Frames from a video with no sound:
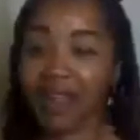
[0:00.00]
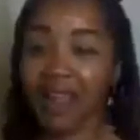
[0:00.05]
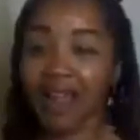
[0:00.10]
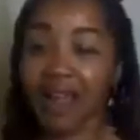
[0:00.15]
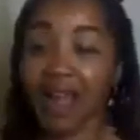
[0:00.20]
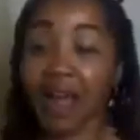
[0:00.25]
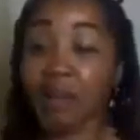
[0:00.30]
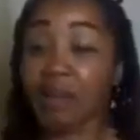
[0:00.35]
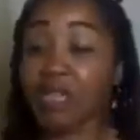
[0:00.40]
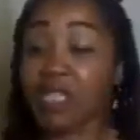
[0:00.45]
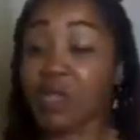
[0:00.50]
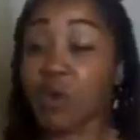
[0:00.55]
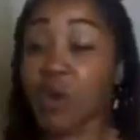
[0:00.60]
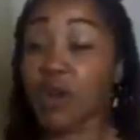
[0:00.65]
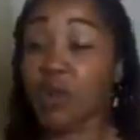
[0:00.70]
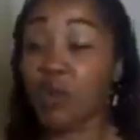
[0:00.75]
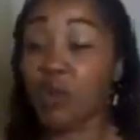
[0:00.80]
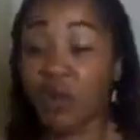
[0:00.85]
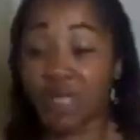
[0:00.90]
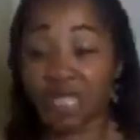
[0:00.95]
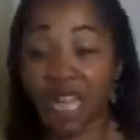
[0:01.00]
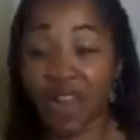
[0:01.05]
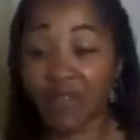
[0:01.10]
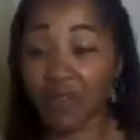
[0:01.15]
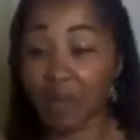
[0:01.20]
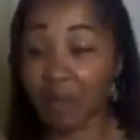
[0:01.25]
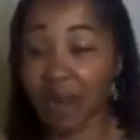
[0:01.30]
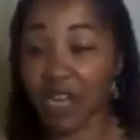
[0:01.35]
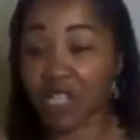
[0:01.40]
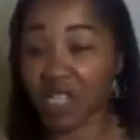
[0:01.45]
I'm just going through these
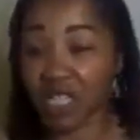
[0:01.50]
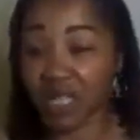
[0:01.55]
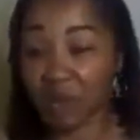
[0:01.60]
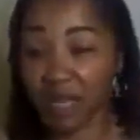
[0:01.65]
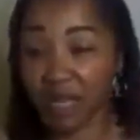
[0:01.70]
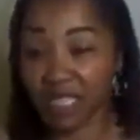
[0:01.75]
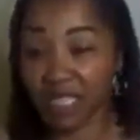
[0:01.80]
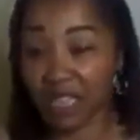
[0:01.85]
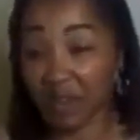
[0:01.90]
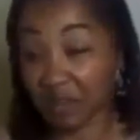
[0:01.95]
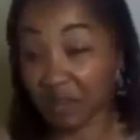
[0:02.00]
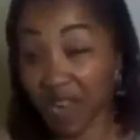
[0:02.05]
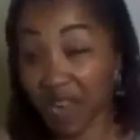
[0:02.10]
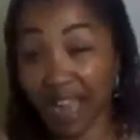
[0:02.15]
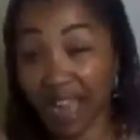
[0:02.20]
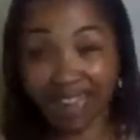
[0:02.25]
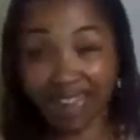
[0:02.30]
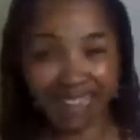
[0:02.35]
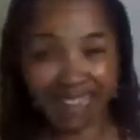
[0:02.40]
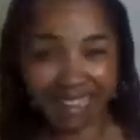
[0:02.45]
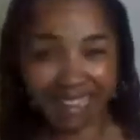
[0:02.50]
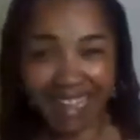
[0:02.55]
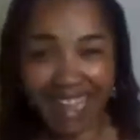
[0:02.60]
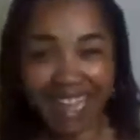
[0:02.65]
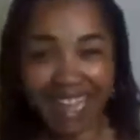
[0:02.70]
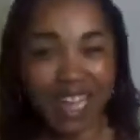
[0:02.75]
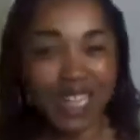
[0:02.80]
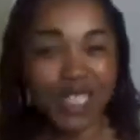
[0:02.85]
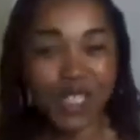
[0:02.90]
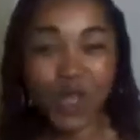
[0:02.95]
affirmations because I forgot.
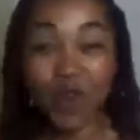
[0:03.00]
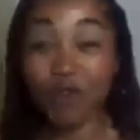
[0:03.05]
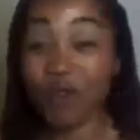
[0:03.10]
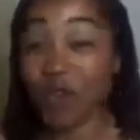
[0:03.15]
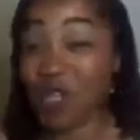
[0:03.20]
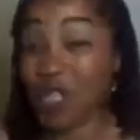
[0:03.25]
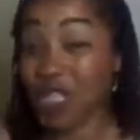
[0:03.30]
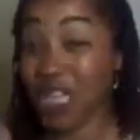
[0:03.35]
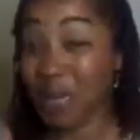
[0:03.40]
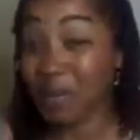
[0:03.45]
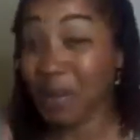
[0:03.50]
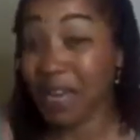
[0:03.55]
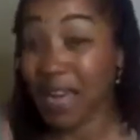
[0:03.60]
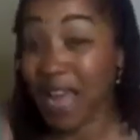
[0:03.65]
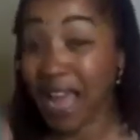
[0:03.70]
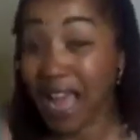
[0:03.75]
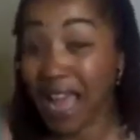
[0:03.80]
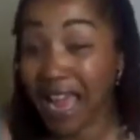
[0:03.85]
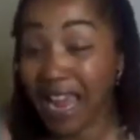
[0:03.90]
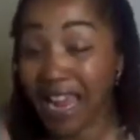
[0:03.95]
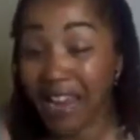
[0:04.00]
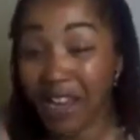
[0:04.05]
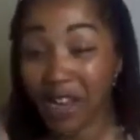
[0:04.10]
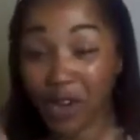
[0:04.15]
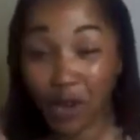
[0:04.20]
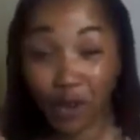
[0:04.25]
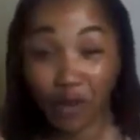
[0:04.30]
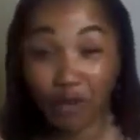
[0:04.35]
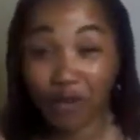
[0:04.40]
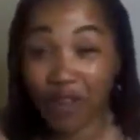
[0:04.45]
So for Gemini,
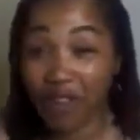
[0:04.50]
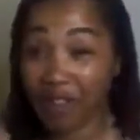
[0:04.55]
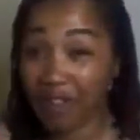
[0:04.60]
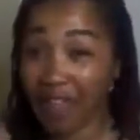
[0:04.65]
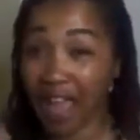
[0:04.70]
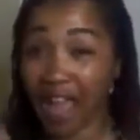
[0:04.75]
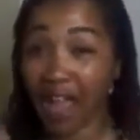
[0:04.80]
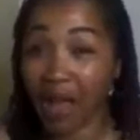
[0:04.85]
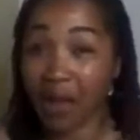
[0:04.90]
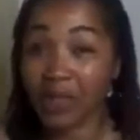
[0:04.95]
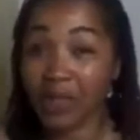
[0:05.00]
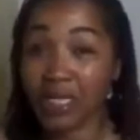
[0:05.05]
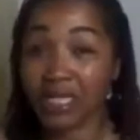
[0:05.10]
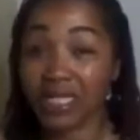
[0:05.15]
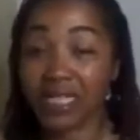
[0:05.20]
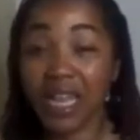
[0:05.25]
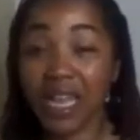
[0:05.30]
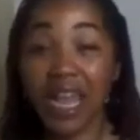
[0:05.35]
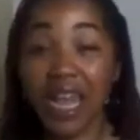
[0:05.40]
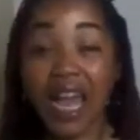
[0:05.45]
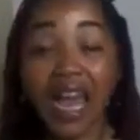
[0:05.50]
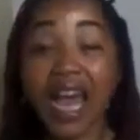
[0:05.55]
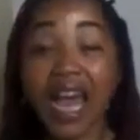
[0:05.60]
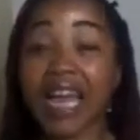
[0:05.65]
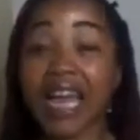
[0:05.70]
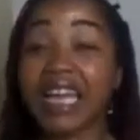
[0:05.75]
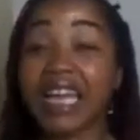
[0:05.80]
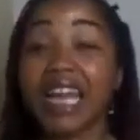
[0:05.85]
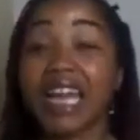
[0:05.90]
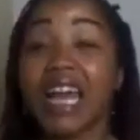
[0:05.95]
your fifth house,
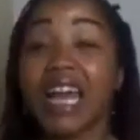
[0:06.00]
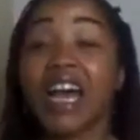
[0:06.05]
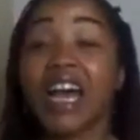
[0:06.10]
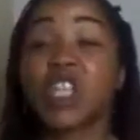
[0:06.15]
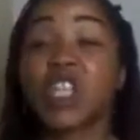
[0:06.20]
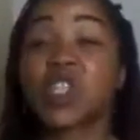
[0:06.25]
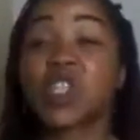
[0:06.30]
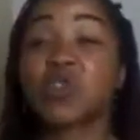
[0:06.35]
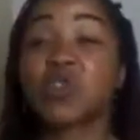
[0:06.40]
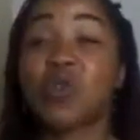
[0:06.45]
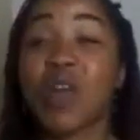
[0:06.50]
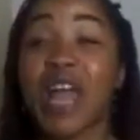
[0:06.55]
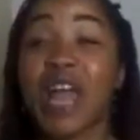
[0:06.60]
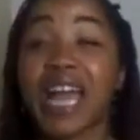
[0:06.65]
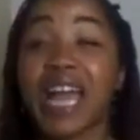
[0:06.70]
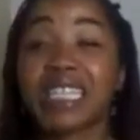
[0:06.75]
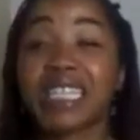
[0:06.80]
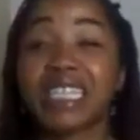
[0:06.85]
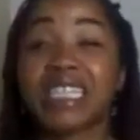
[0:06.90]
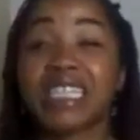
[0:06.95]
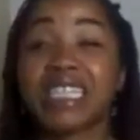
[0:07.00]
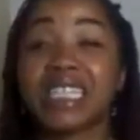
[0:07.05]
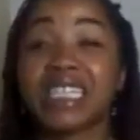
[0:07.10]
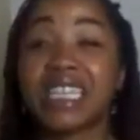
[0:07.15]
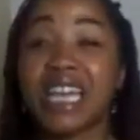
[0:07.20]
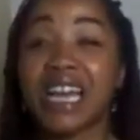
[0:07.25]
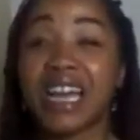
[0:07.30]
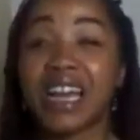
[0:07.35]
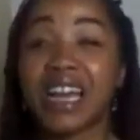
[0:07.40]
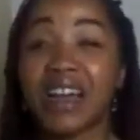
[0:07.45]
I attract
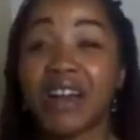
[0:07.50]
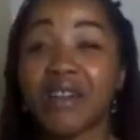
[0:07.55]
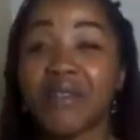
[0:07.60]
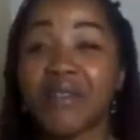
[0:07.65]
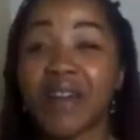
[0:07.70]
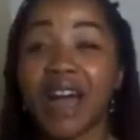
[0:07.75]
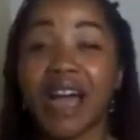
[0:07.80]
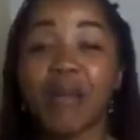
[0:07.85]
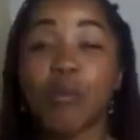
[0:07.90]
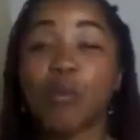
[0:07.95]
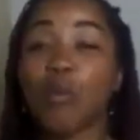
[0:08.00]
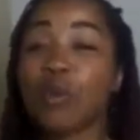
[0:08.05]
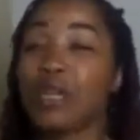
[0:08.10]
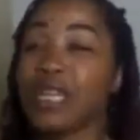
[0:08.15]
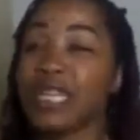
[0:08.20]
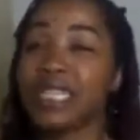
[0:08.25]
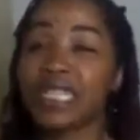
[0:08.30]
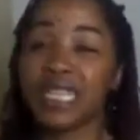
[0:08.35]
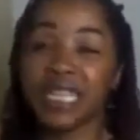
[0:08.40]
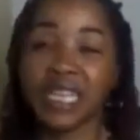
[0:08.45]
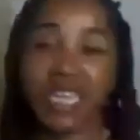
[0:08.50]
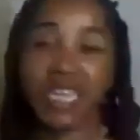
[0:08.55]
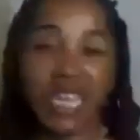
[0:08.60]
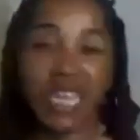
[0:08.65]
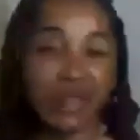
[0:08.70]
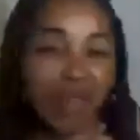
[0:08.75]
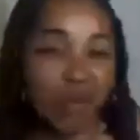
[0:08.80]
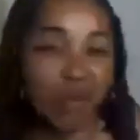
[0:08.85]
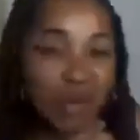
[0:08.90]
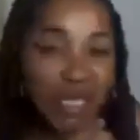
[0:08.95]
love. I'm willing to
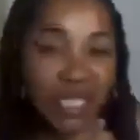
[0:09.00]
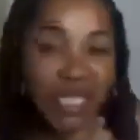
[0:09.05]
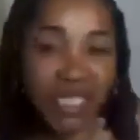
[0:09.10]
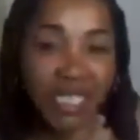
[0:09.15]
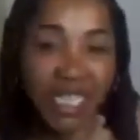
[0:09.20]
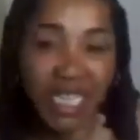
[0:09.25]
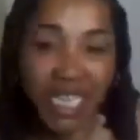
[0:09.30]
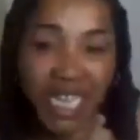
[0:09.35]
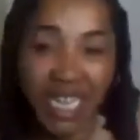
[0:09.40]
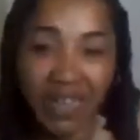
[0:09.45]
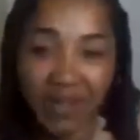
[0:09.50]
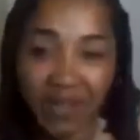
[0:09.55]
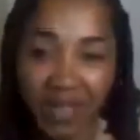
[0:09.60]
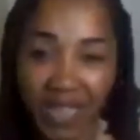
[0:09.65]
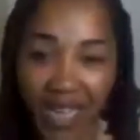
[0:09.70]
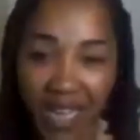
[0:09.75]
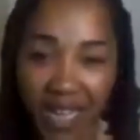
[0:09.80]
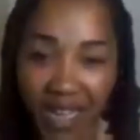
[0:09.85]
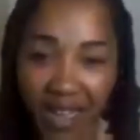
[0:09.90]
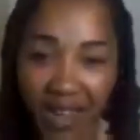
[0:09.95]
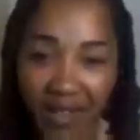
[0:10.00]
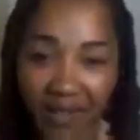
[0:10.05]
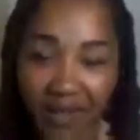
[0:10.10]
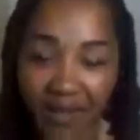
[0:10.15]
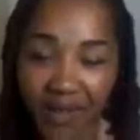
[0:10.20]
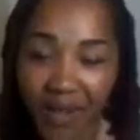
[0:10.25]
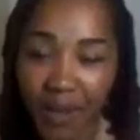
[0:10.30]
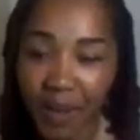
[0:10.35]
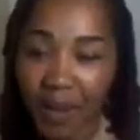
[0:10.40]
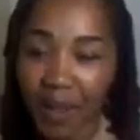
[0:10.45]
give and receive love.
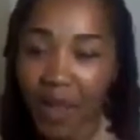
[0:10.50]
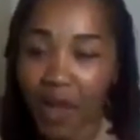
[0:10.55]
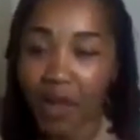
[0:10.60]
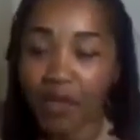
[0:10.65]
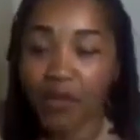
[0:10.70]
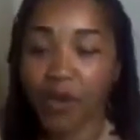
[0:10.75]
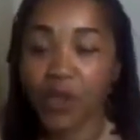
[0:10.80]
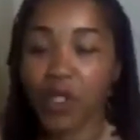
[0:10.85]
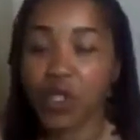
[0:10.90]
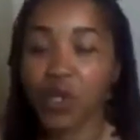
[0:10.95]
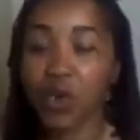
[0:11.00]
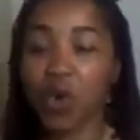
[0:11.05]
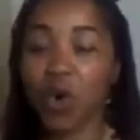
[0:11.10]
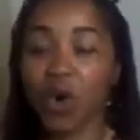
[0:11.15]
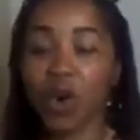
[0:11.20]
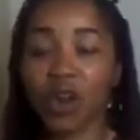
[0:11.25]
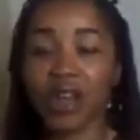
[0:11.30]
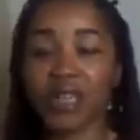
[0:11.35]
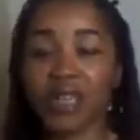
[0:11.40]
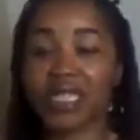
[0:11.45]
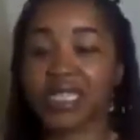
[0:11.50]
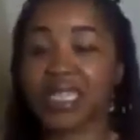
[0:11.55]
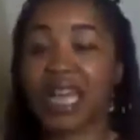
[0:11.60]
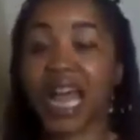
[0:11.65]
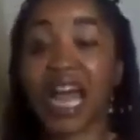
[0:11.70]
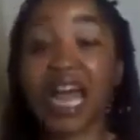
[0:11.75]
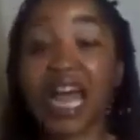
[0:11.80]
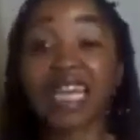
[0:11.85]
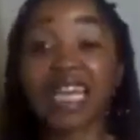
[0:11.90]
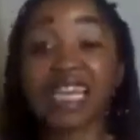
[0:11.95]
For
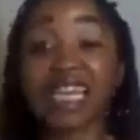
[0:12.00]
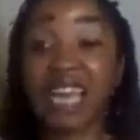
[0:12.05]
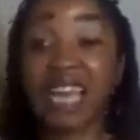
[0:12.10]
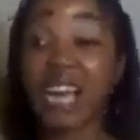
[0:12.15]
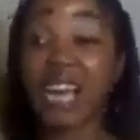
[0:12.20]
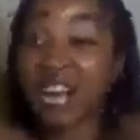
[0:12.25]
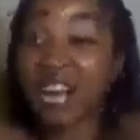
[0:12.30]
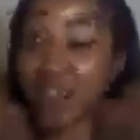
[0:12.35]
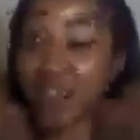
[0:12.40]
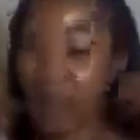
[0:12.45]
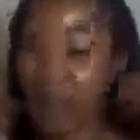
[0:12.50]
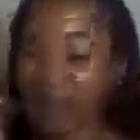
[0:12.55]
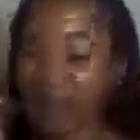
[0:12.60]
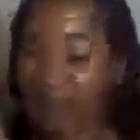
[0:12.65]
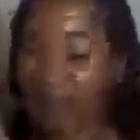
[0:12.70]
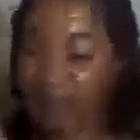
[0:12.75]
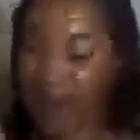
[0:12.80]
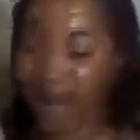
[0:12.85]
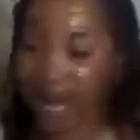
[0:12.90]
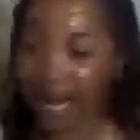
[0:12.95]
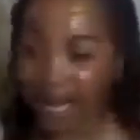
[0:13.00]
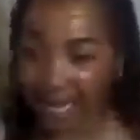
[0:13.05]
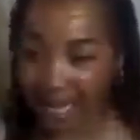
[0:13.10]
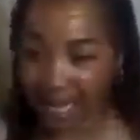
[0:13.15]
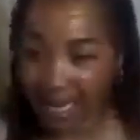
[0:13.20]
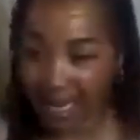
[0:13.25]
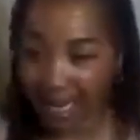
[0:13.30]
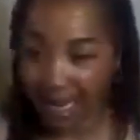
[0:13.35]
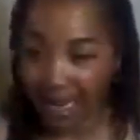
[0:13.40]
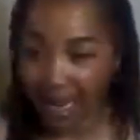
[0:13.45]
Taurus, I love my
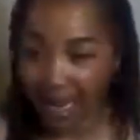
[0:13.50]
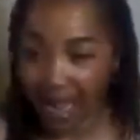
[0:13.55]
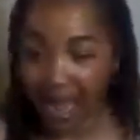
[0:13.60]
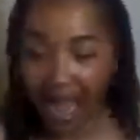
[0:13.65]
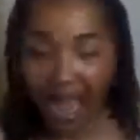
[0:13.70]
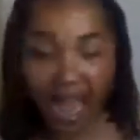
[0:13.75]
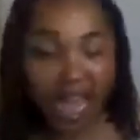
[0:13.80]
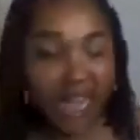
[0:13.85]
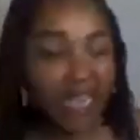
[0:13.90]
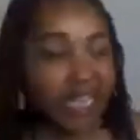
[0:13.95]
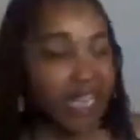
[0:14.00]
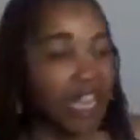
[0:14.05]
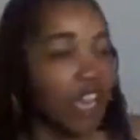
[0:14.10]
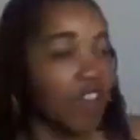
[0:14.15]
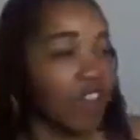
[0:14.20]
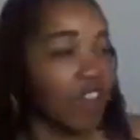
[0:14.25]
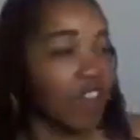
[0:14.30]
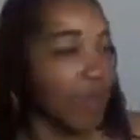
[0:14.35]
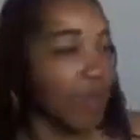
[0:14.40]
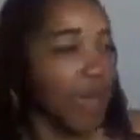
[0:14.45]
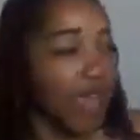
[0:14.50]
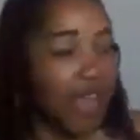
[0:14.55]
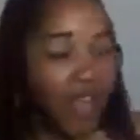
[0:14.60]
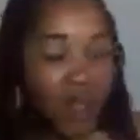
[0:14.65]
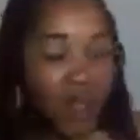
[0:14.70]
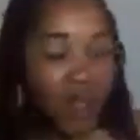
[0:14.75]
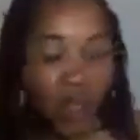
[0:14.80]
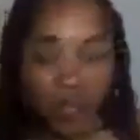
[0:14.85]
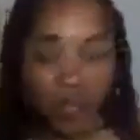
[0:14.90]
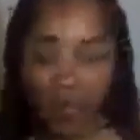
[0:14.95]
body.
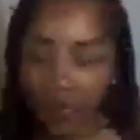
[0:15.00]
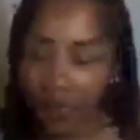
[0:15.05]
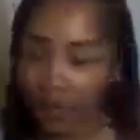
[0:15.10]
I